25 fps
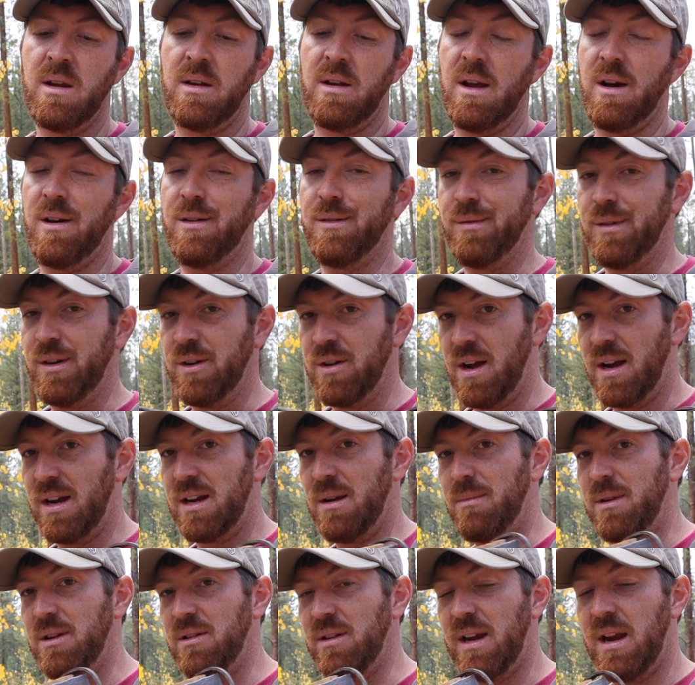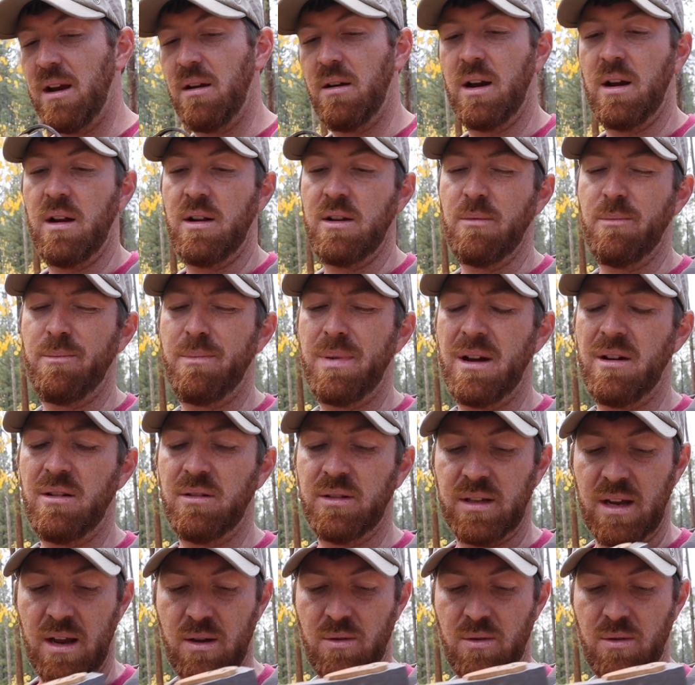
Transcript: Now, you're not gonna be able to carry it on your belt.